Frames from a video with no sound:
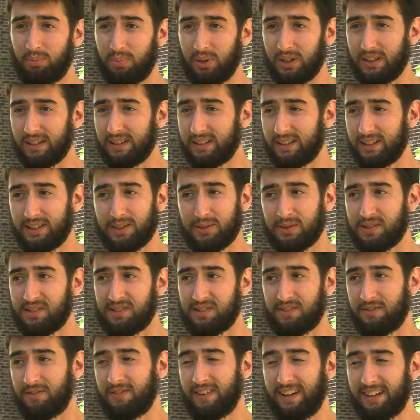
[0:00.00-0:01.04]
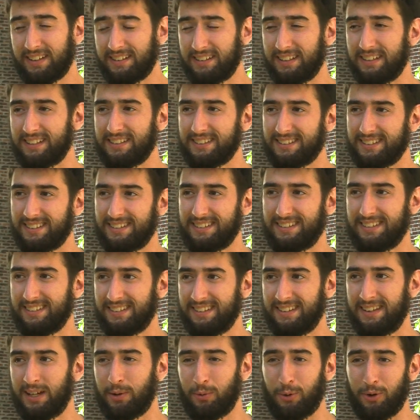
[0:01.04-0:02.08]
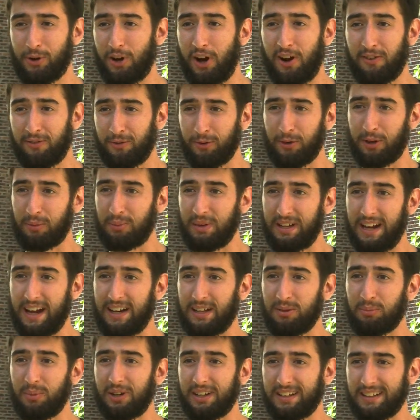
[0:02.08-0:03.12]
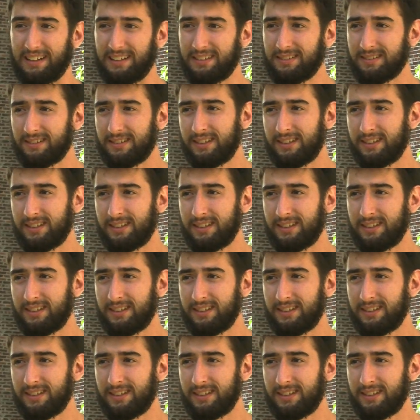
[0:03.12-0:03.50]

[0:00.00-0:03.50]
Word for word: but it was the fact that they weren't offering me any money